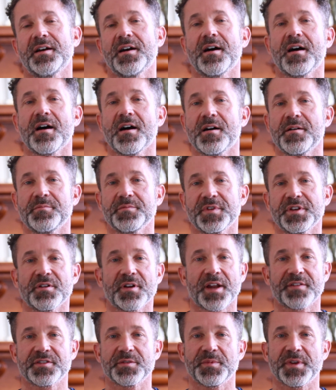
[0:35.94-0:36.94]
Um, you
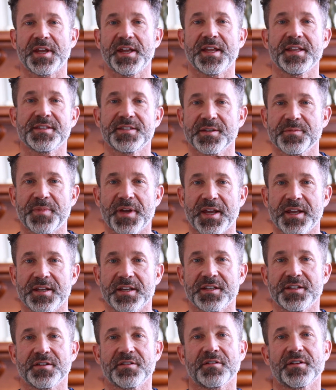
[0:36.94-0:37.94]
don't have to be
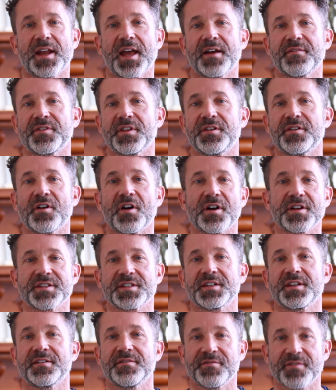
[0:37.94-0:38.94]
intubated. You don't have the
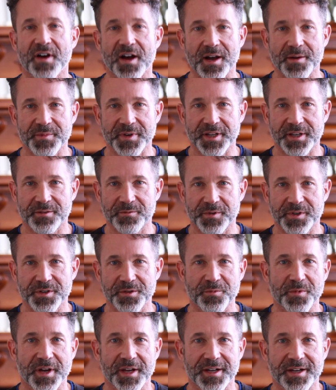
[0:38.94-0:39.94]
nausea and vomiting when
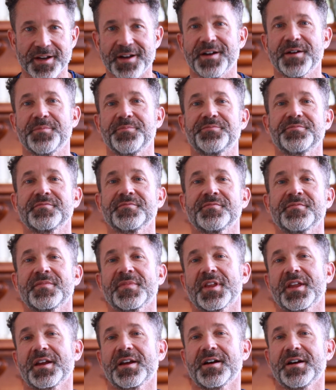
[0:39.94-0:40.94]
you wake up.
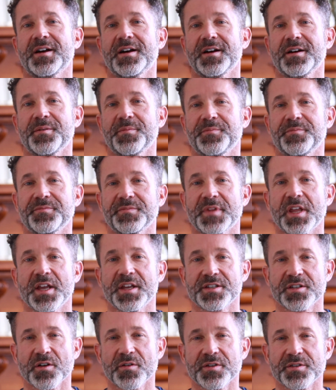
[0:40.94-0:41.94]
Um,
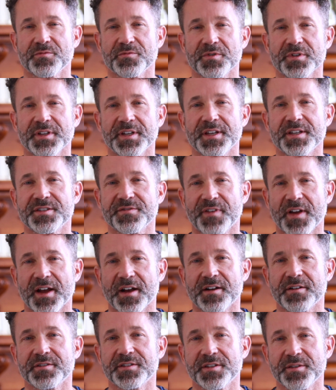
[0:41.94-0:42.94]
so it really is
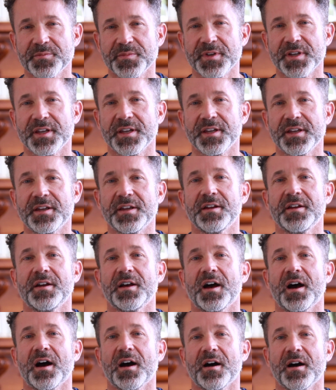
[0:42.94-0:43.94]
found to be
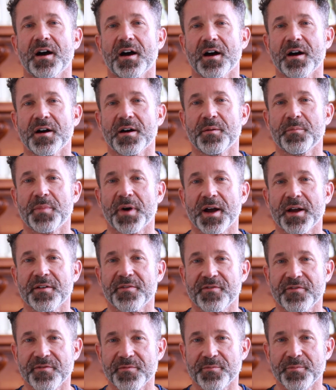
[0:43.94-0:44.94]
uh, by
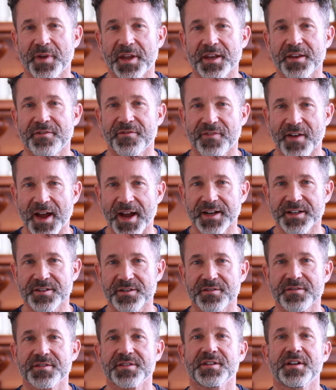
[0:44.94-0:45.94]
many
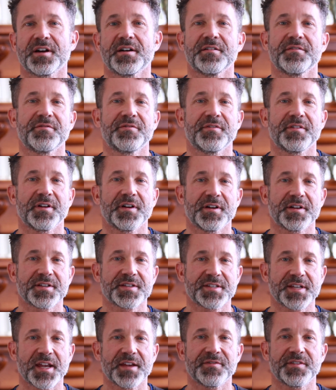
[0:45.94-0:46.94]
factors of uh,
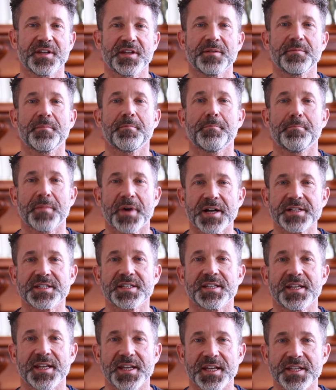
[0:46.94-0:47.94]
safety
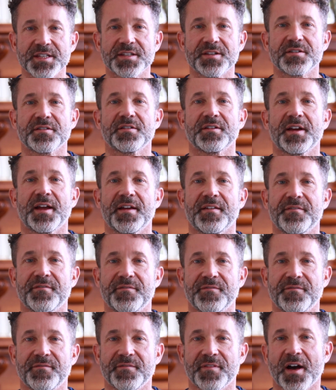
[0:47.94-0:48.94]
much easier and
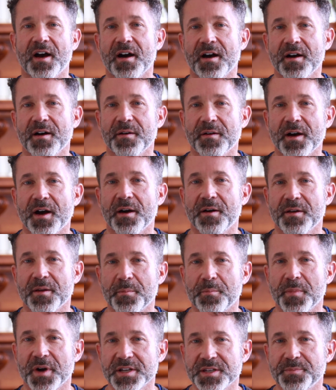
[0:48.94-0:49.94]
uh, on
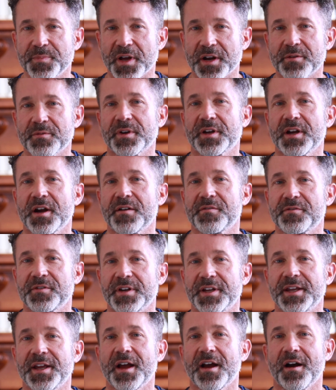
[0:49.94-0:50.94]
a much better
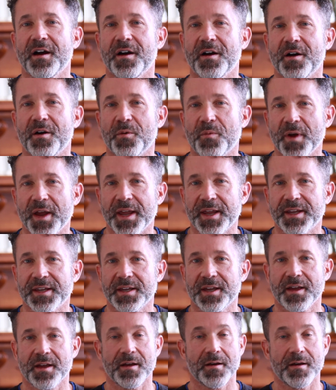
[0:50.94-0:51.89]
recovery awake.